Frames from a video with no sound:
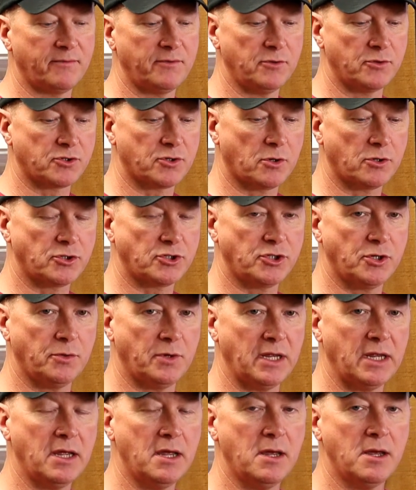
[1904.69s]
If you start
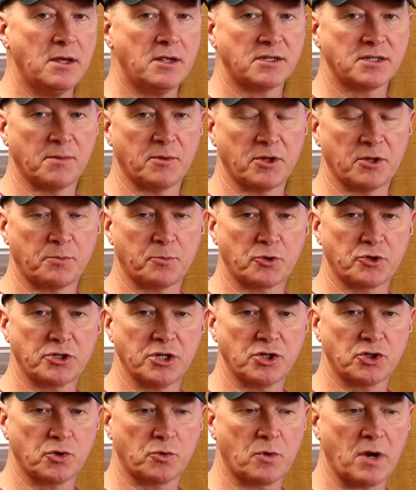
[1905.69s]
shooting, some of the
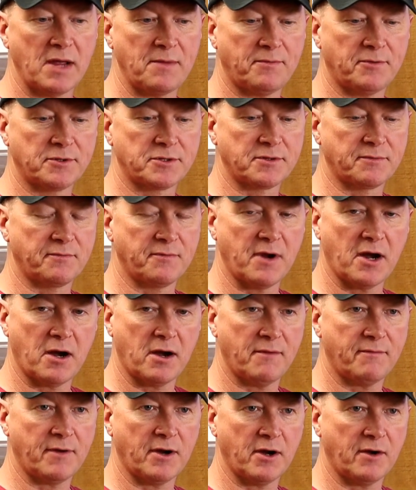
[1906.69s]
precision rifles are
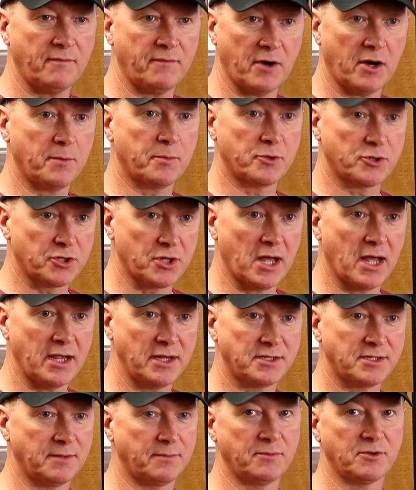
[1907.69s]
very, very, very
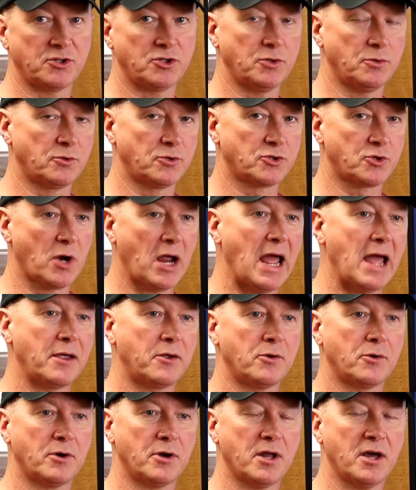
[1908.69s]
precise, and shooters are
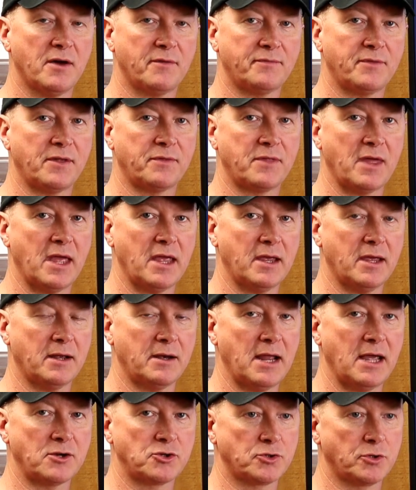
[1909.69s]
accurate enough that they
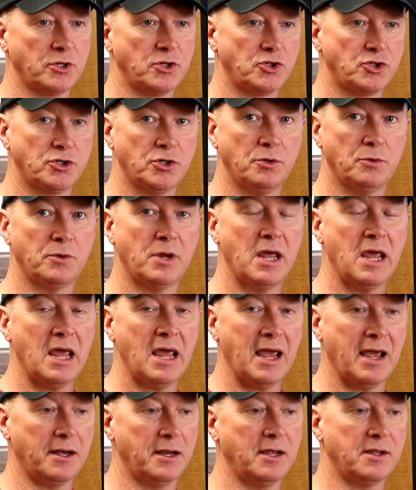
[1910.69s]
can actually shoot
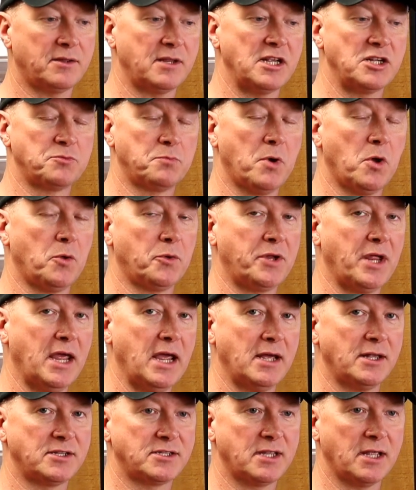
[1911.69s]
and hit these bolt
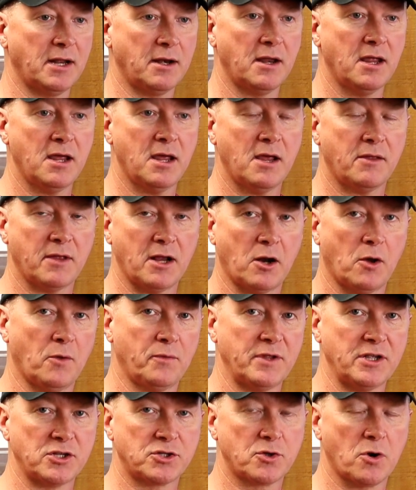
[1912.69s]
heads that
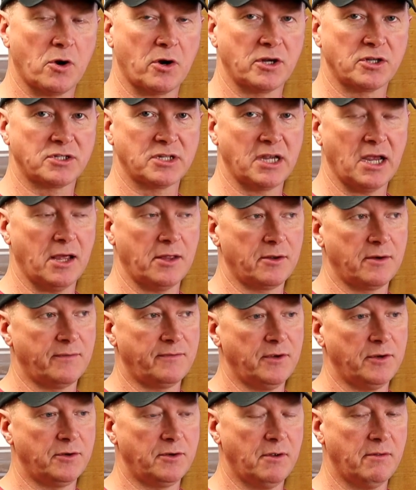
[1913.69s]
hold these targets together.
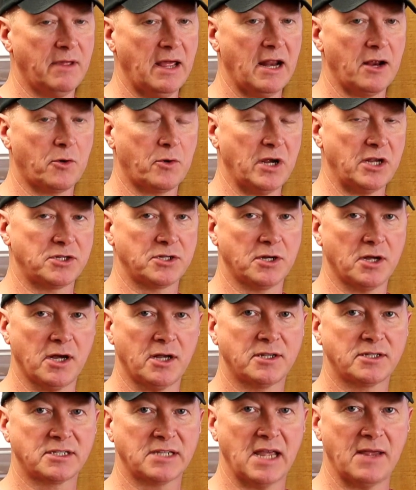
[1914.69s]
If you do that, it creates an
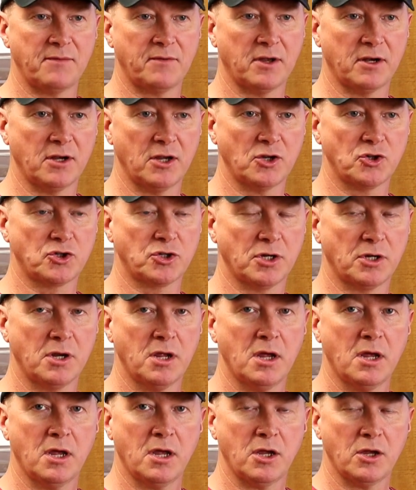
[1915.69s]
unsafe condition.